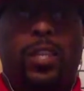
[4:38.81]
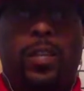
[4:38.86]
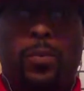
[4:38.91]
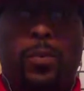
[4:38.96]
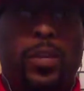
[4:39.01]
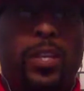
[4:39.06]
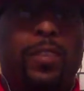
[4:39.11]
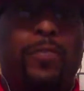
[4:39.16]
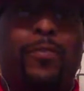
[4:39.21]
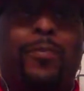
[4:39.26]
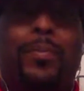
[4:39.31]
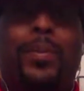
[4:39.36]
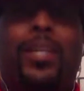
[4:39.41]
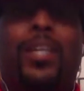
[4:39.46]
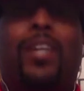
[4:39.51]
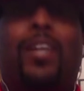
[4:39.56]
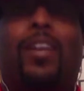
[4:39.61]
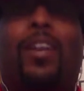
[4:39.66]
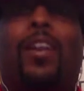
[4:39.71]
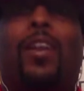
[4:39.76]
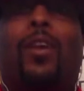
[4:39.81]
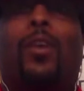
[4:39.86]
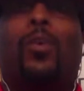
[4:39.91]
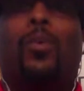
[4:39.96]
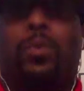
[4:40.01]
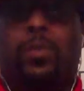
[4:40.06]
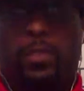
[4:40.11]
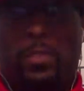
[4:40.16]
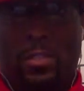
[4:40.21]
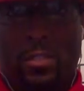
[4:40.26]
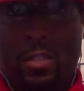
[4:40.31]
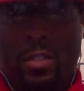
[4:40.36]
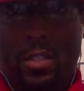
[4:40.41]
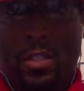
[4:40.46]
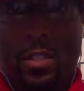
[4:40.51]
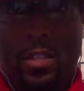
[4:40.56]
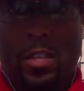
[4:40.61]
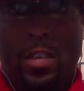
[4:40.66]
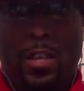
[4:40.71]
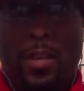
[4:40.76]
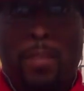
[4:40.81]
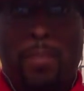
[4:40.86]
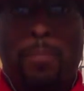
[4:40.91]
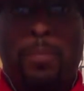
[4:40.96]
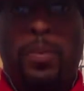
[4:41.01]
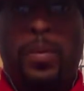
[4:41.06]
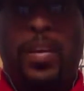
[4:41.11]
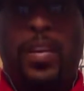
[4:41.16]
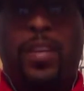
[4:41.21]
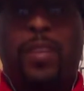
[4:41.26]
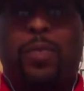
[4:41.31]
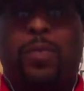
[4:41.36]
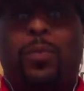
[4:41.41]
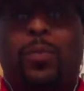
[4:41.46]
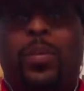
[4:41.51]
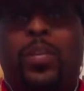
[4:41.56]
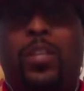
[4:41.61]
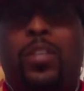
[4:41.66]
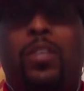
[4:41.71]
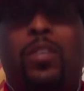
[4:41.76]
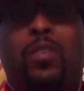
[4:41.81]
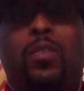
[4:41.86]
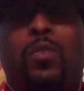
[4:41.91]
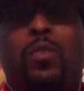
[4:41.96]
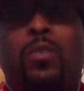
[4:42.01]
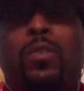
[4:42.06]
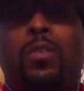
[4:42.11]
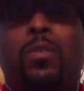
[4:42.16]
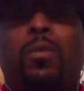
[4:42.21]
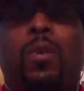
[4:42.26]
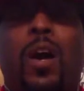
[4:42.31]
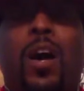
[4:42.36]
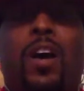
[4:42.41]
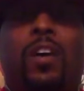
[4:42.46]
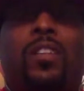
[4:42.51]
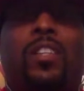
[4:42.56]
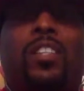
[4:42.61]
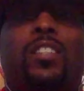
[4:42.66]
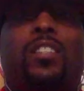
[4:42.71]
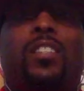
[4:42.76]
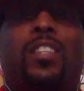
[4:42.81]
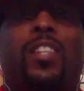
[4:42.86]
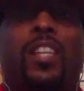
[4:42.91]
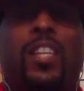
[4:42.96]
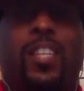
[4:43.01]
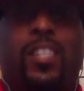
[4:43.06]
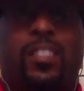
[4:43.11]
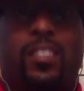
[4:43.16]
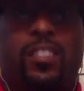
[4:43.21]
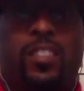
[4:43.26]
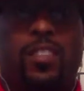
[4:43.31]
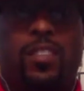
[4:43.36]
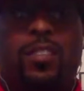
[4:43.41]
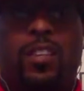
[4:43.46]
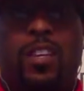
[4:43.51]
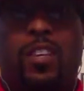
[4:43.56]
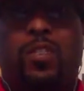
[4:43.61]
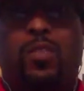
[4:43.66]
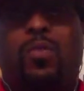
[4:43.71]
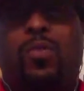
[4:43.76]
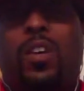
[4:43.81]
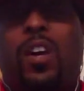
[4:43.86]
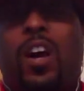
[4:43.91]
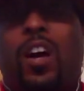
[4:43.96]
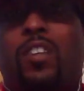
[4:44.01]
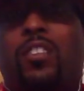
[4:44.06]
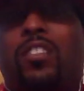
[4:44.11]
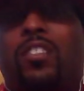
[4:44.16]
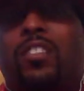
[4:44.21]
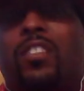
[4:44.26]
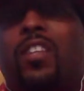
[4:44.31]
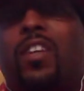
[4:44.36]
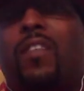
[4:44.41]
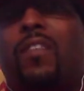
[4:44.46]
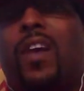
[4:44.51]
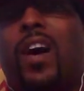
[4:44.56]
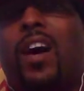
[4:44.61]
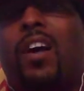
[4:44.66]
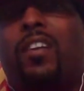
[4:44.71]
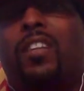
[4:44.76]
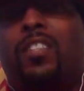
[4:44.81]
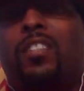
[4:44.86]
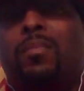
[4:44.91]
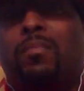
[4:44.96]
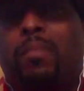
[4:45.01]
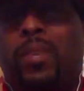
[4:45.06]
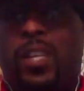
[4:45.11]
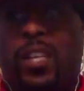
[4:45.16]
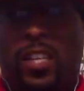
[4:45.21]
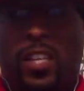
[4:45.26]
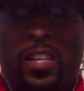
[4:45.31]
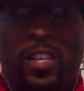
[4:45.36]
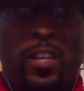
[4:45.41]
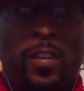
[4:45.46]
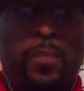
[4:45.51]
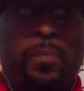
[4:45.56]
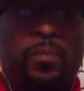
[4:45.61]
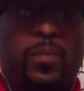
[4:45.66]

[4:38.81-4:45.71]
It wouldn't even be close. But when you do all this nonsense and you cost yourself all this money